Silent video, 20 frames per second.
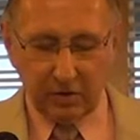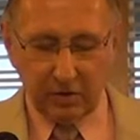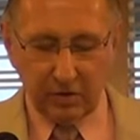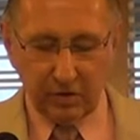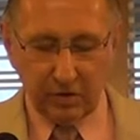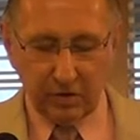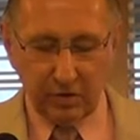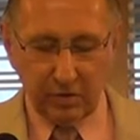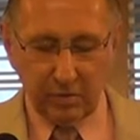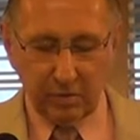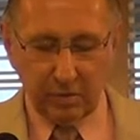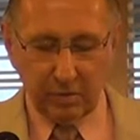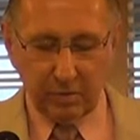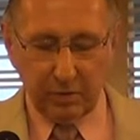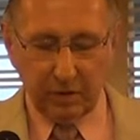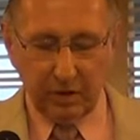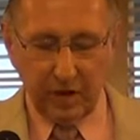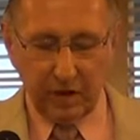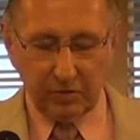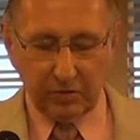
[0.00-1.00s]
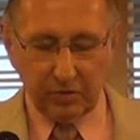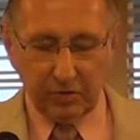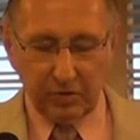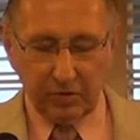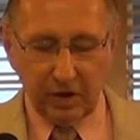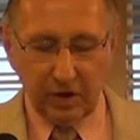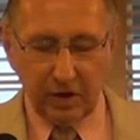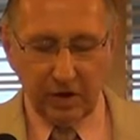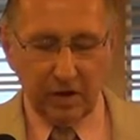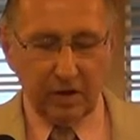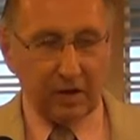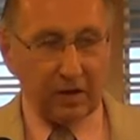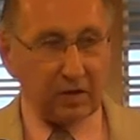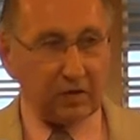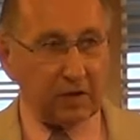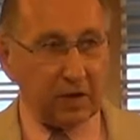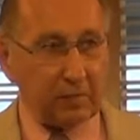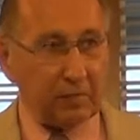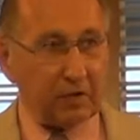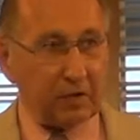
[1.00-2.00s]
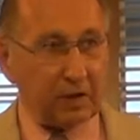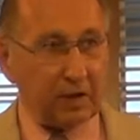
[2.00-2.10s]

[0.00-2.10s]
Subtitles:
could do but pronounce her dead and attempt